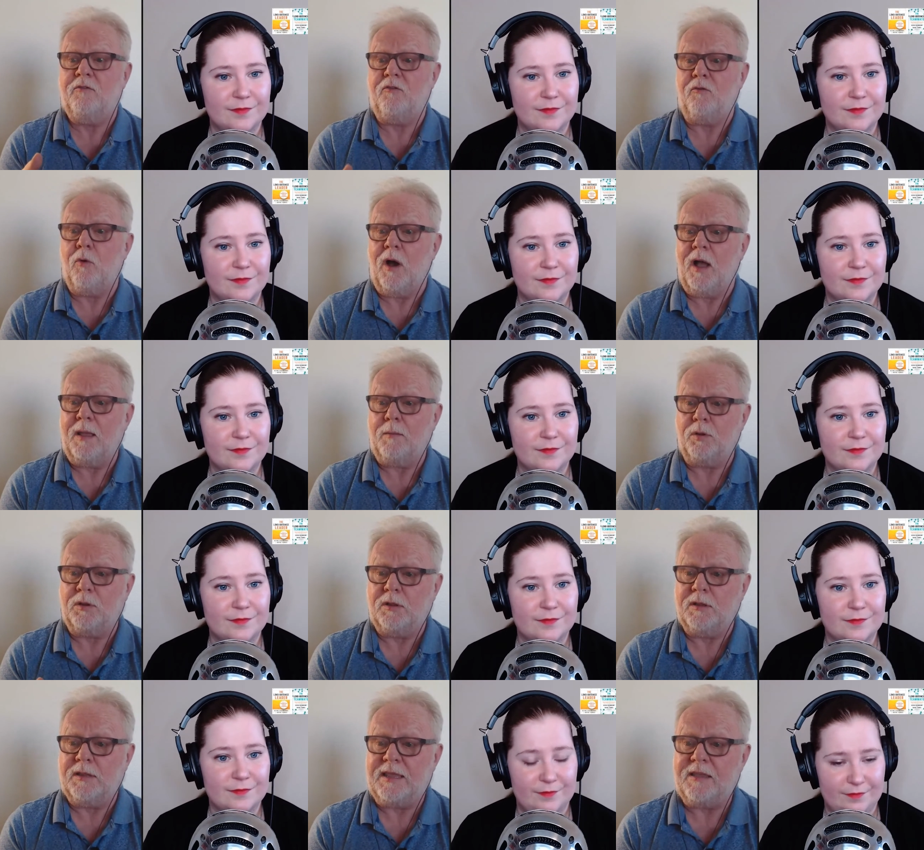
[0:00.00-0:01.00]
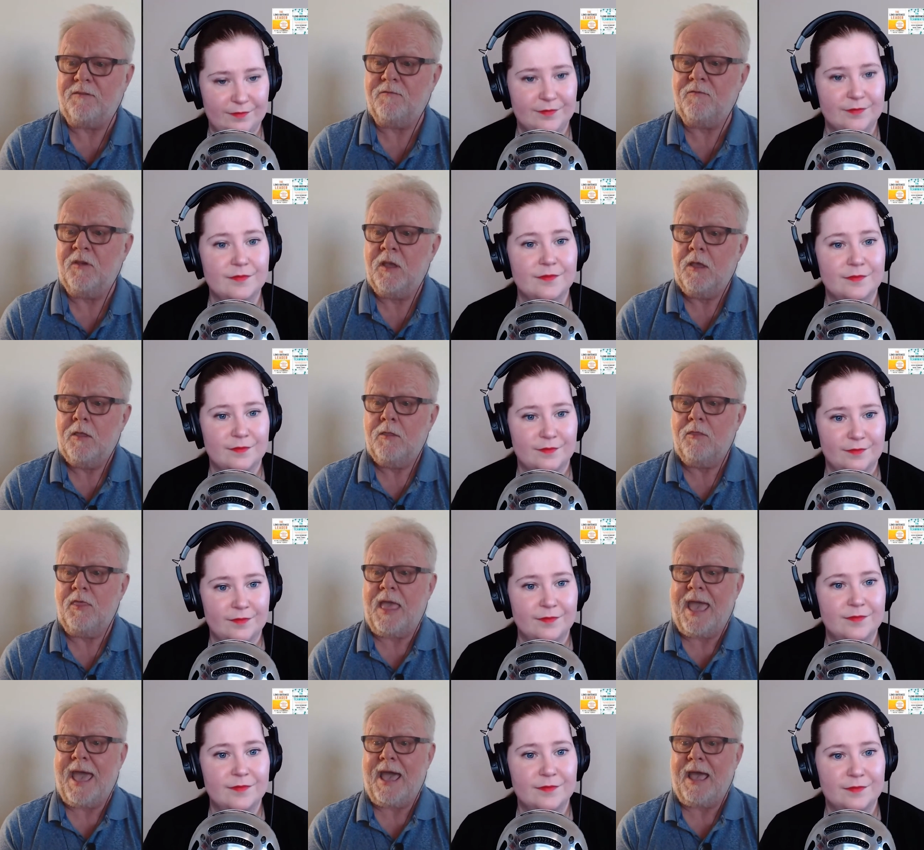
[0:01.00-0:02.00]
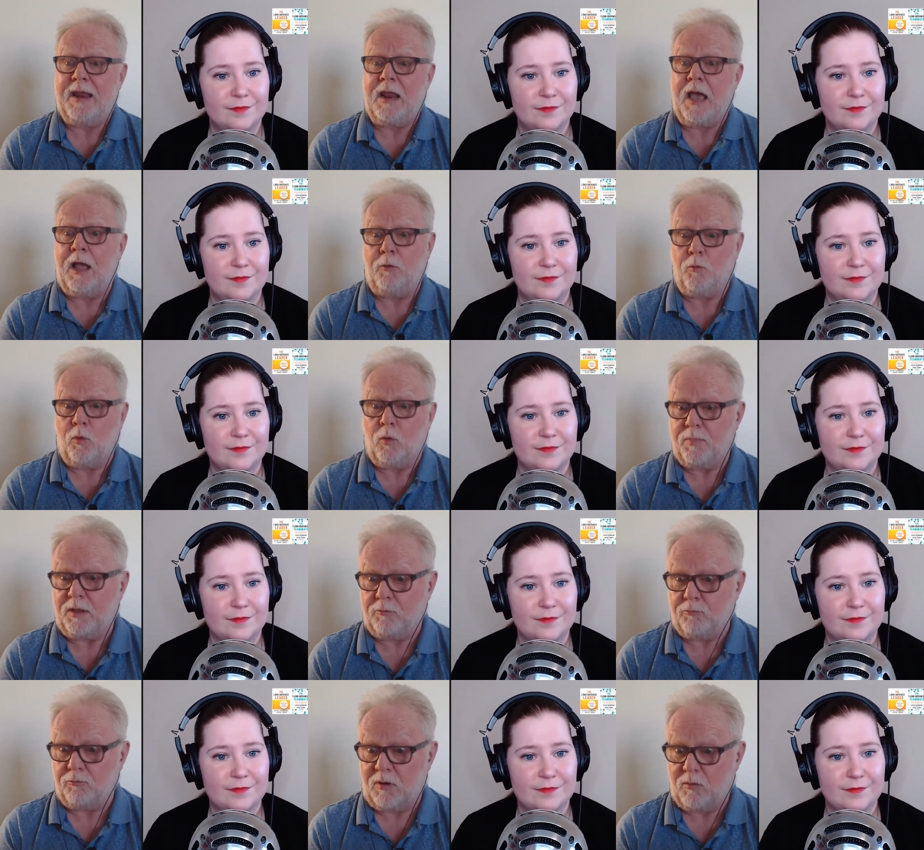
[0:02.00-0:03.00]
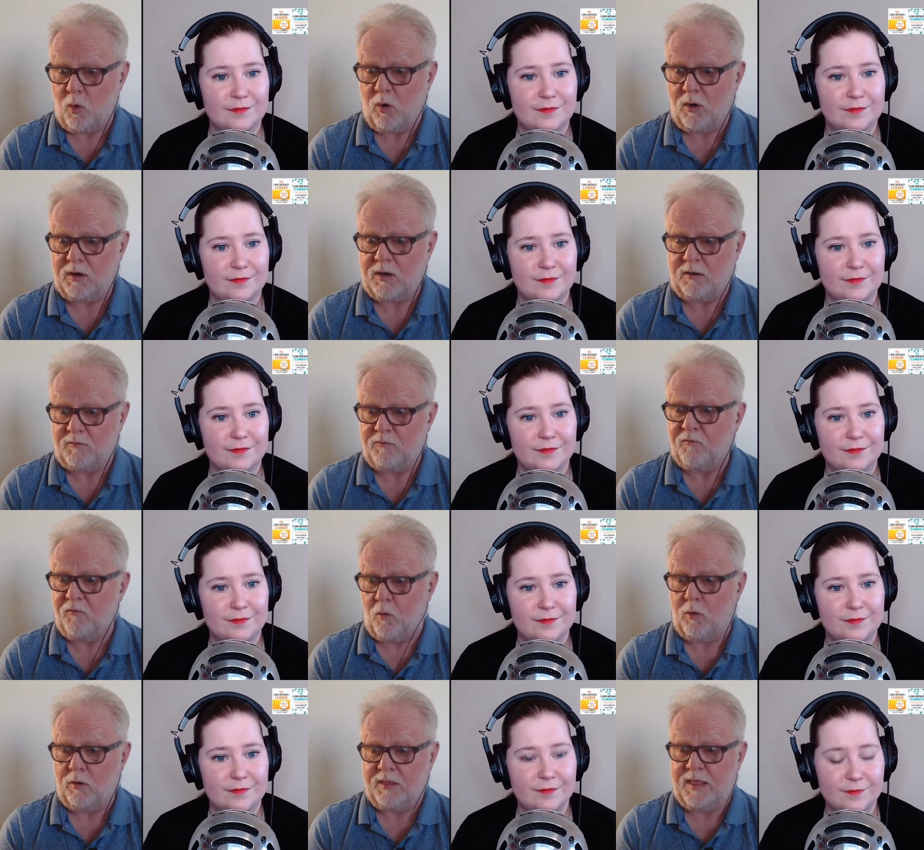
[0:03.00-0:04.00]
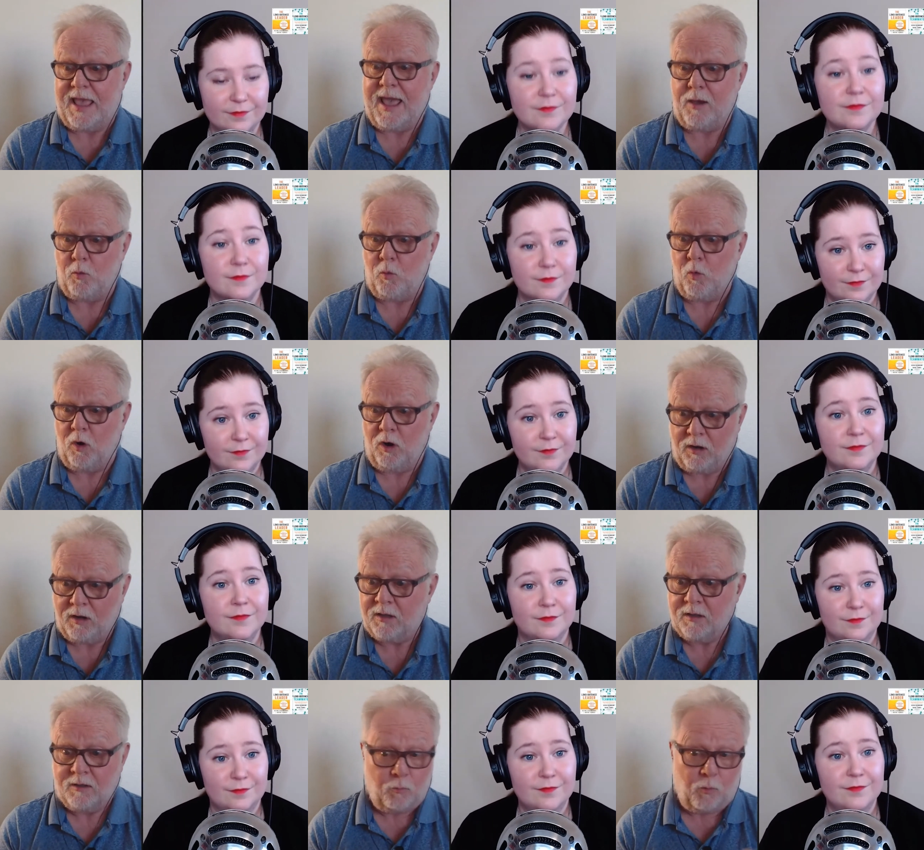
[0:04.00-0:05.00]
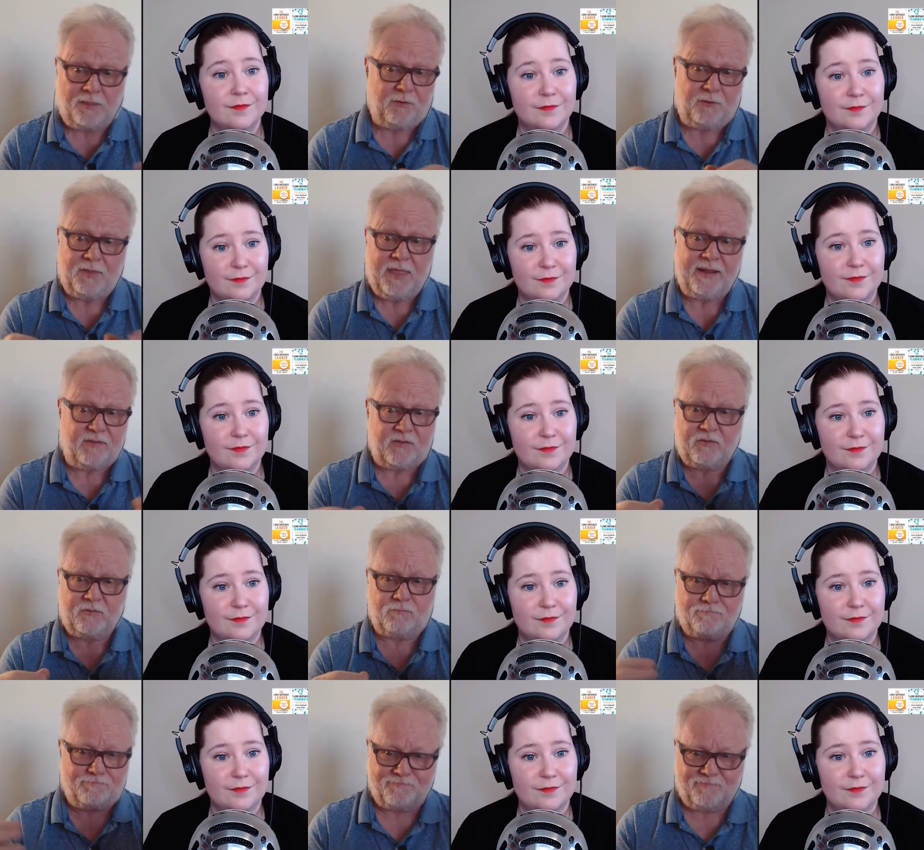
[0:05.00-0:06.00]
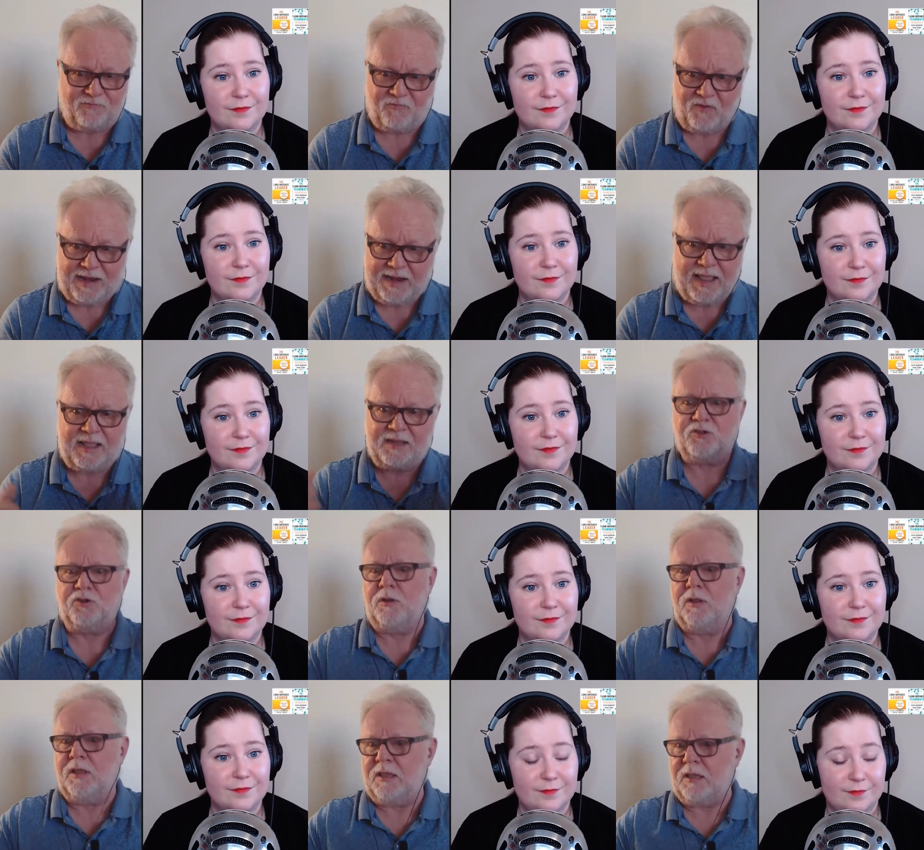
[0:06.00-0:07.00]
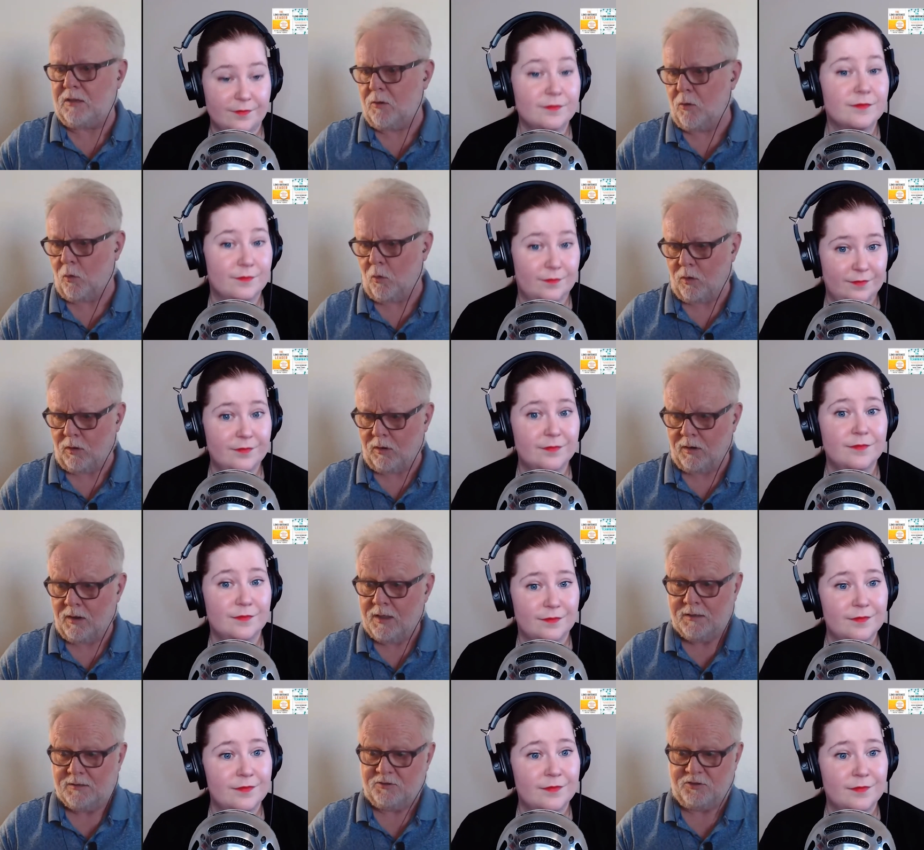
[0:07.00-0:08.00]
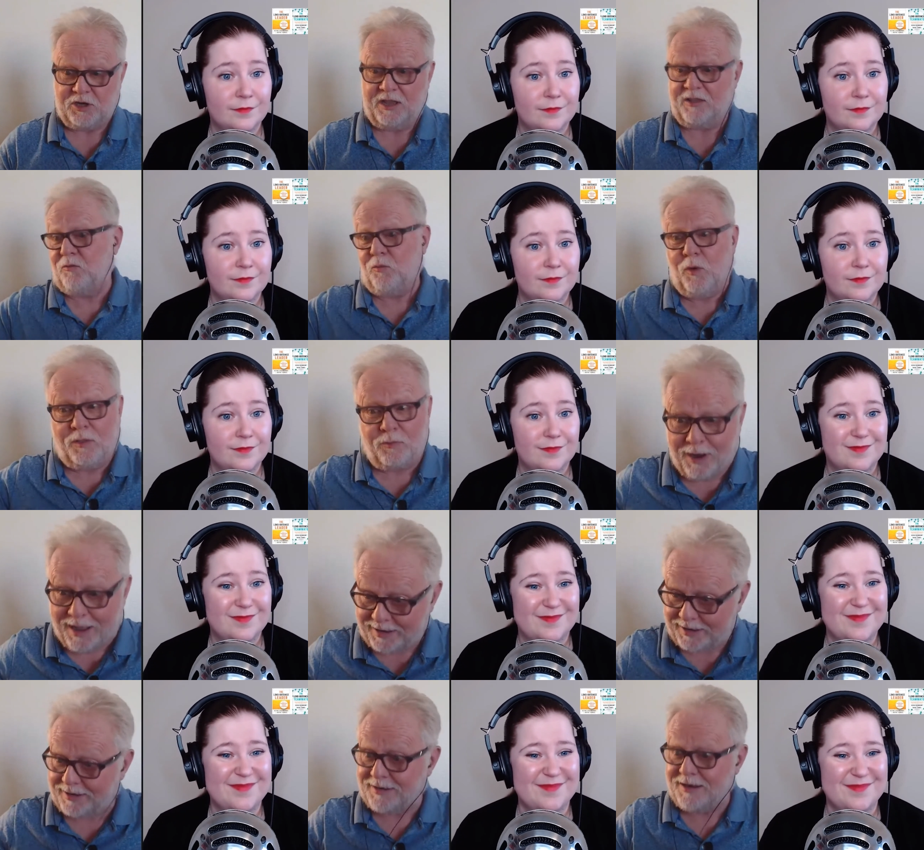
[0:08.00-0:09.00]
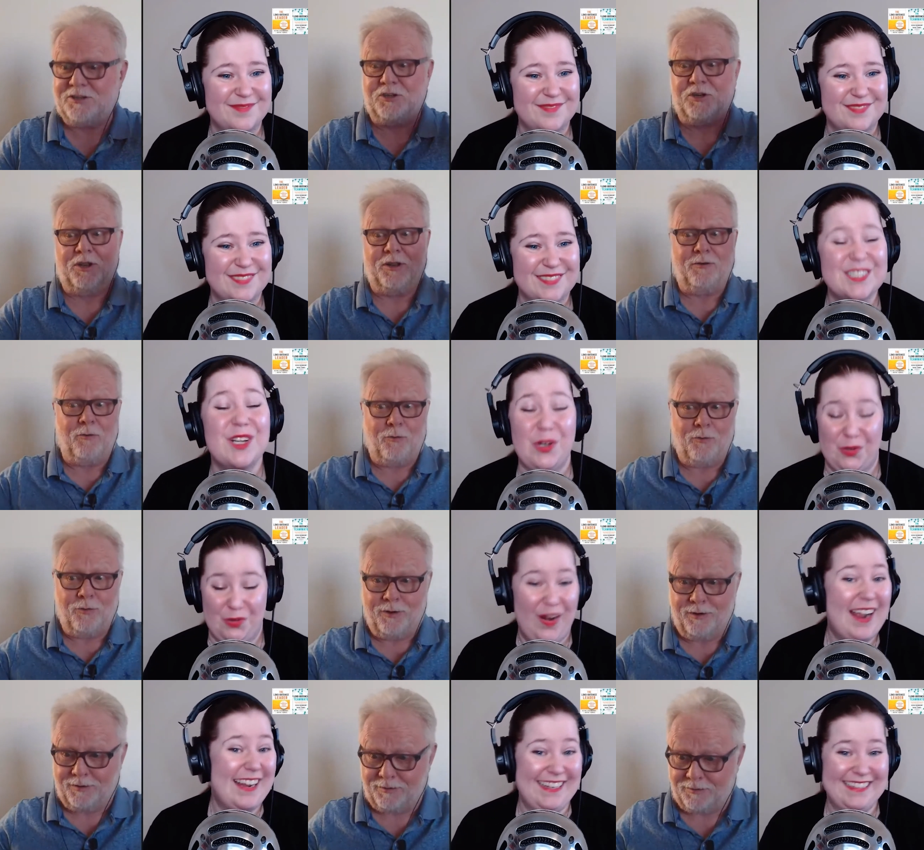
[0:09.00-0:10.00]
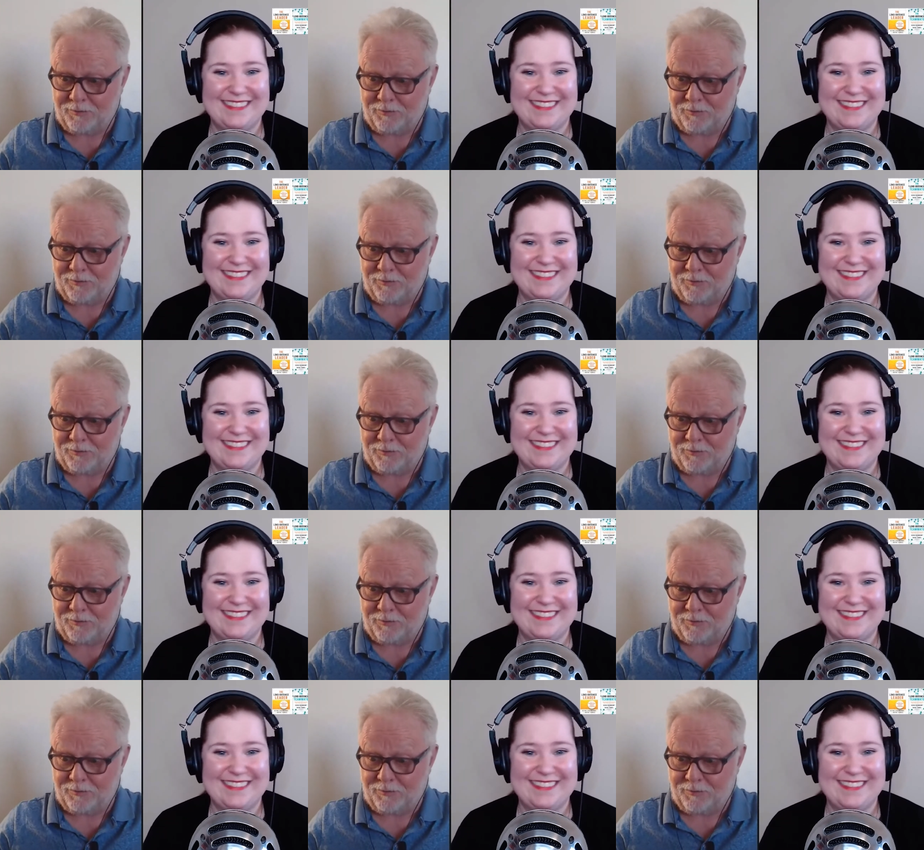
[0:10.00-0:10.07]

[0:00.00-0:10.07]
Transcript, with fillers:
Speaker 1: Do I believe that I will be rewarded for that work, whether that's financially or just with recognition or right.